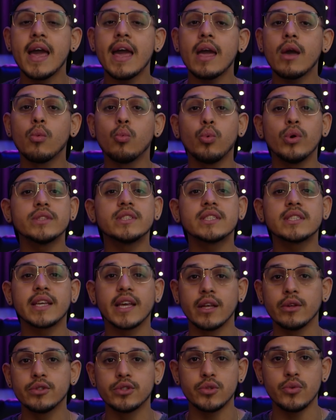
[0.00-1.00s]
and what
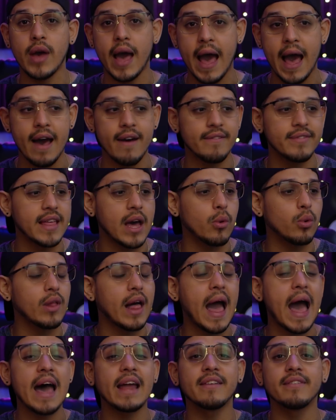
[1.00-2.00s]
skills you have that will
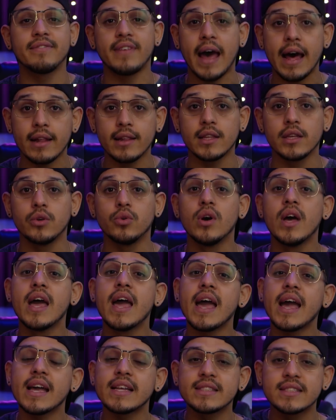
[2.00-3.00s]
add value
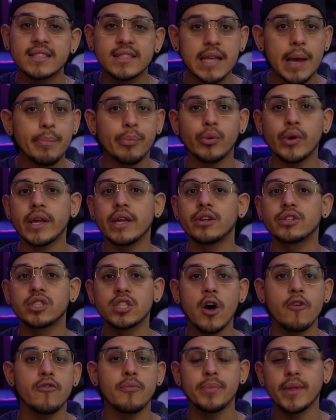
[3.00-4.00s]
and separate
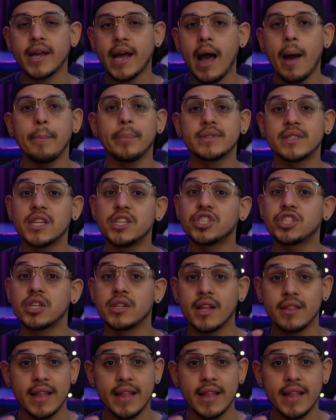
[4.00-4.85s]
yourself from the competition,